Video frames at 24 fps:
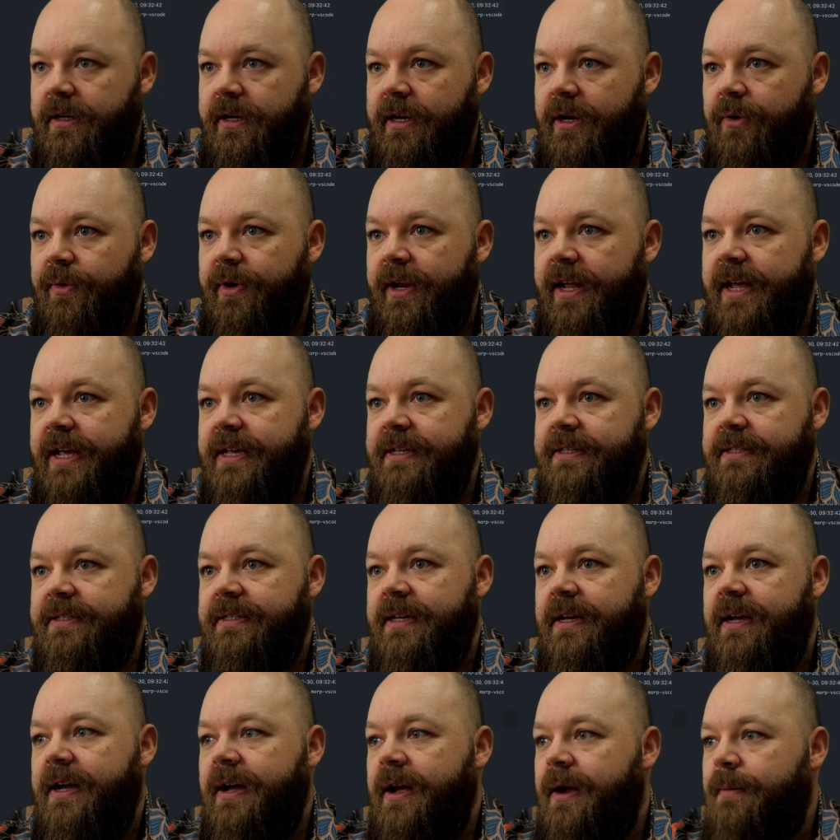Here it is,
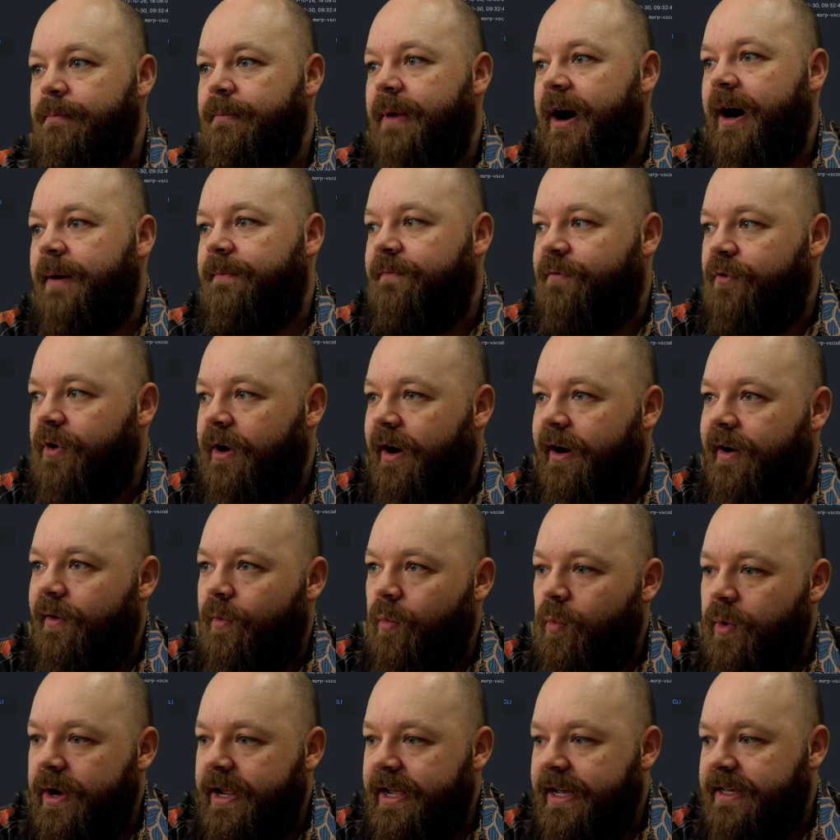MARP for
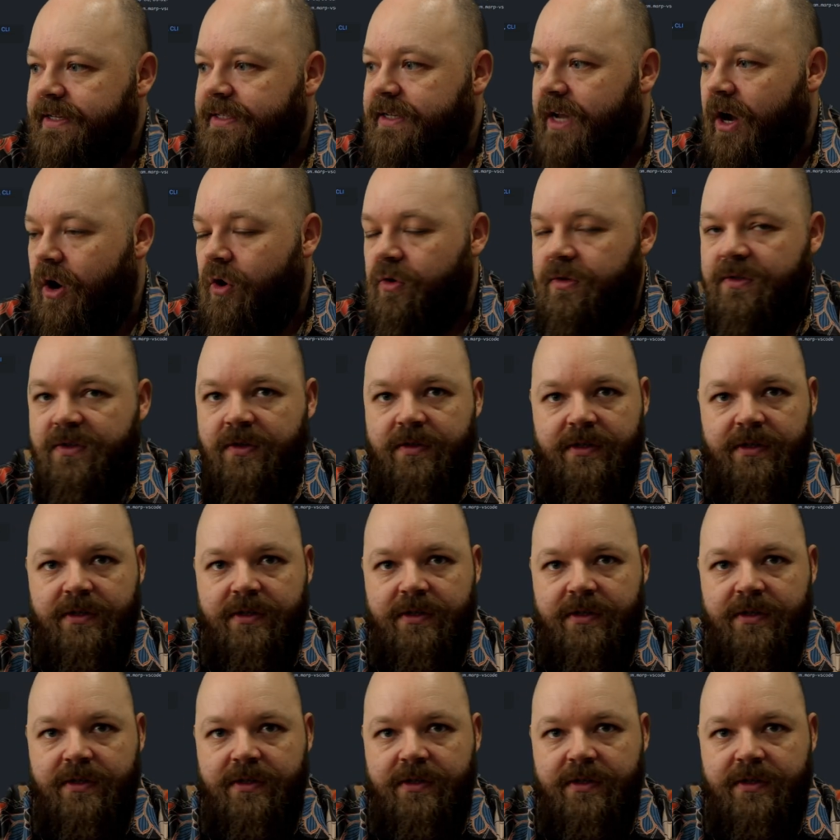VS Code.